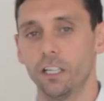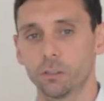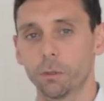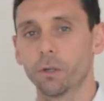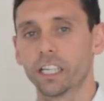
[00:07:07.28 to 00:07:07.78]
So
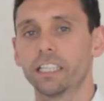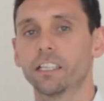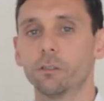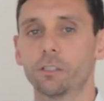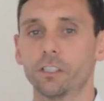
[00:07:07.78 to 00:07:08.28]
we want to get the
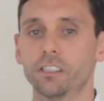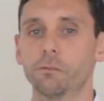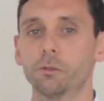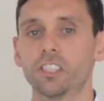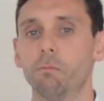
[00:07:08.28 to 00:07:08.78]
glucose
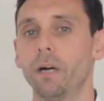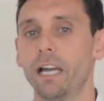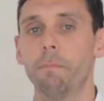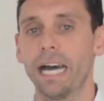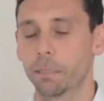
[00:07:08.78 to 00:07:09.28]
level somewhere
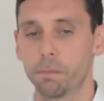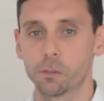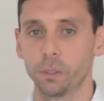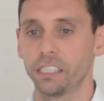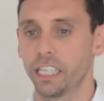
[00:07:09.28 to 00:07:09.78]
back
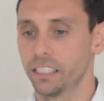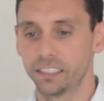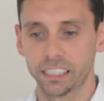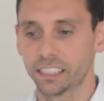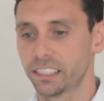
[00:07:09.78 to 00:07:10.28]
between there.
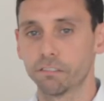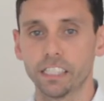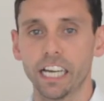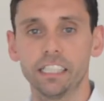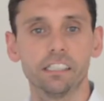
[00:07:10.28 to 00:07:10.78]
6, 7,
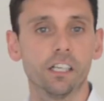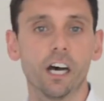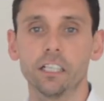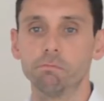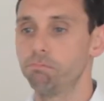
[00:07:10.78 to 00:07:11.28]
8,
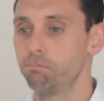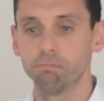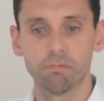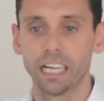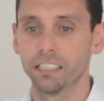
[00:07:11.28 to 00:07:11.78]
9,
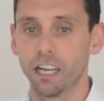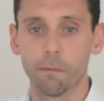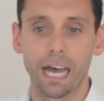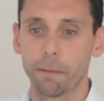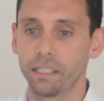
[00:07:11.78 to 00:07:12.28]
that I'm
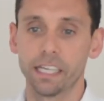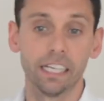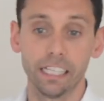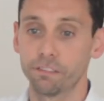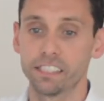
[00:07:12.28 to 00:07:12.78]
happy there.
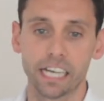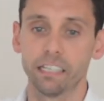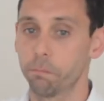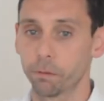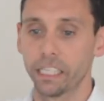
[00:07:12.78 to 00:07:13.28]
Even 10,
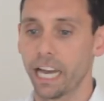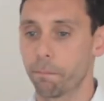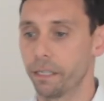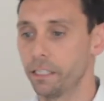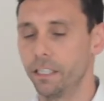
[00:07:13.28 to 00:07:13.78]
pretty
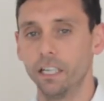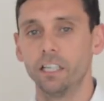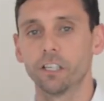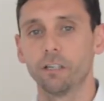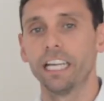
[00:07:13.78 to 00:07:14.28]
happy.
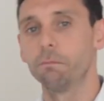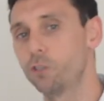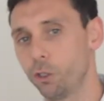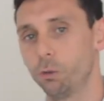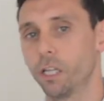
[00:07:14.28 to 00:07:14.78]
Don't aim
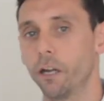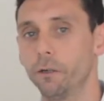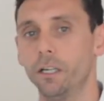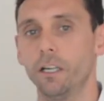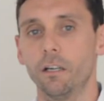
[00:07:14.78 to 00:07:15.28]
too low
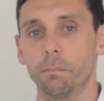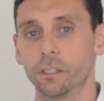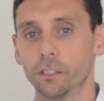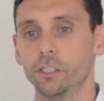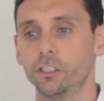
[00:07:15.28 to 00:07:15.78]

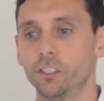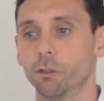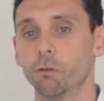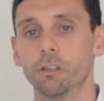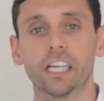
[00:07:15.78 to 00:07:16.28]
because
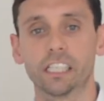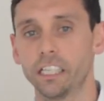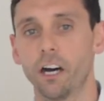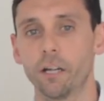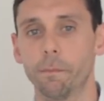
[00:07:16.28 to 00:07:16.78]
you're likely
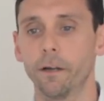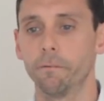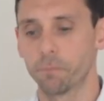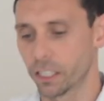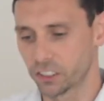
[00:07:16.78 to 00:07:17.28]
hypo.
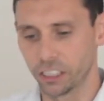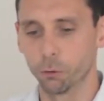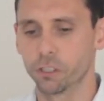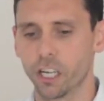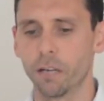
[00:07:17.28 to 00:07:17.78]
And I see it all
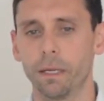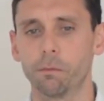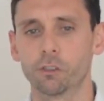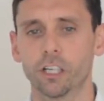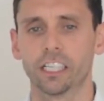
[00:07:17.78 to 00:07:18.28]
the time,
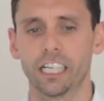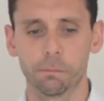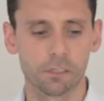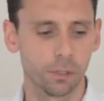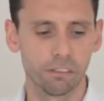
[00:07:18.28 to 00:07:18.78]
people trying to get it
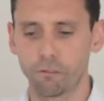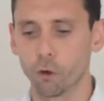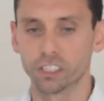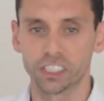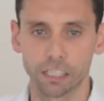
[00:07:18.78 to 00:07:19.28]
between
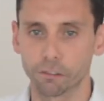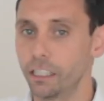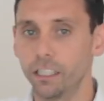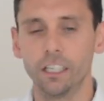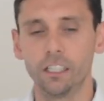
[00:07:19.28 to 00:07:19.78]
4 and 7.
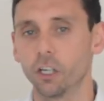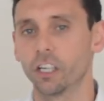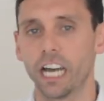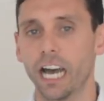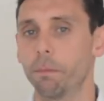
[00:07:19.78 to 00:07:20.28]
Not
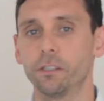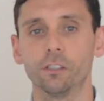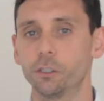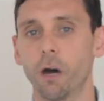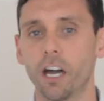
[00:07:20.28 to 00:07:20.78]
going to happen,
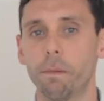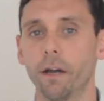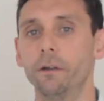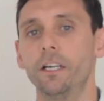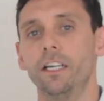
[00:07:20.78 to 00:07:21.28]
you'll
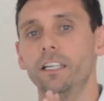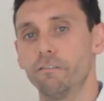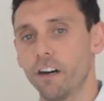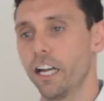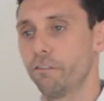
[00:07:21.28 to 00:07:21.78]
hypo.
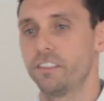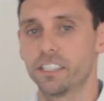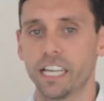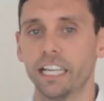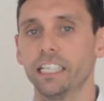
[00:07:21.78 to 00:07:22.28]
5 to
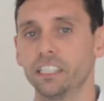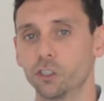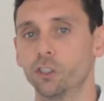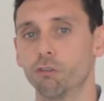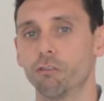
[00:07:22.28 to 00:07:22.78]
10 is a
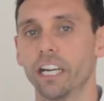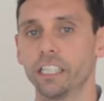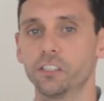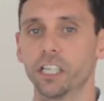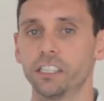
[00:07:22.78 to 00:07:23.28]
good
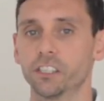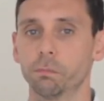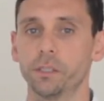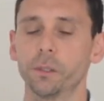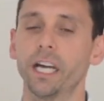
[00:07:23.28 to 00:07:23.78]
range and doesn't
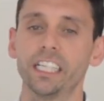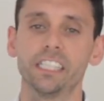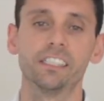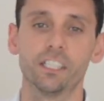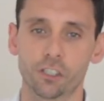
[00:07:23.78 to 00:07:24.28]
put you at any
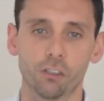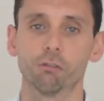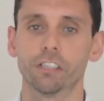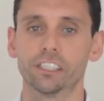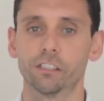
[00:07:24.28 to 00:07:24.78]
additional
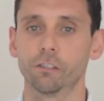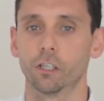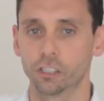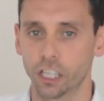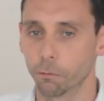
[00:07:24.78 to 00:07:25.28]
risk of
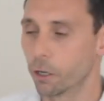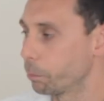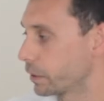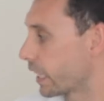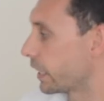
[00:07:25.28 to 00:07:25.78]
long-term
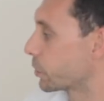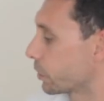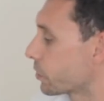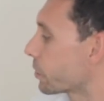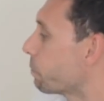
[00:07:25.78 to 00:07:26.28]

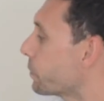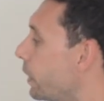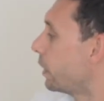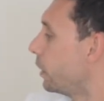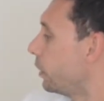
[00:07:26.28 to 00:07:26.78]
complications.
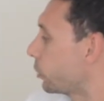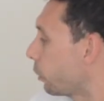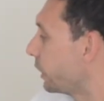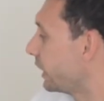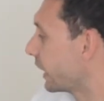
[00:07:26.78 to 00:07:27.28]
So
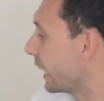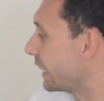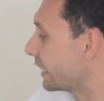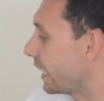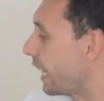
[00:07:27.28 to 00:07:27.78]
we need to get
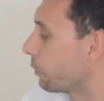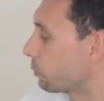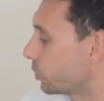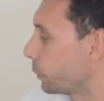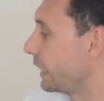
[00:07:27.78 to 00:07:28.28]
this down.
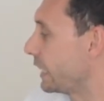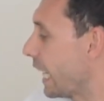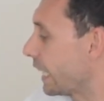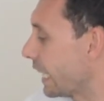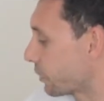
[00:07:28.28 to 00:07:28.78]
So we need to
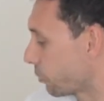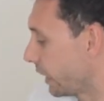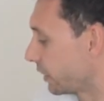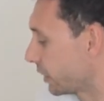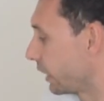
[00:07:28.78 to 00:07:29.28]
add extra
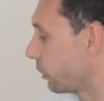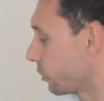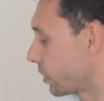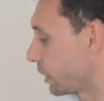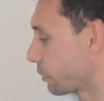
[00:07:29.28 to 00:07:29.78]
insulin
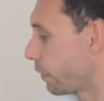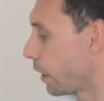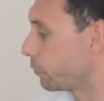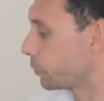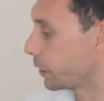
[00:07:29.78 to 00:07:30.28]
onto this
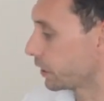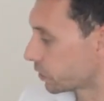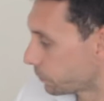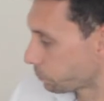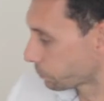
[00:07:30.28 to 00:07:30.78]
5 units.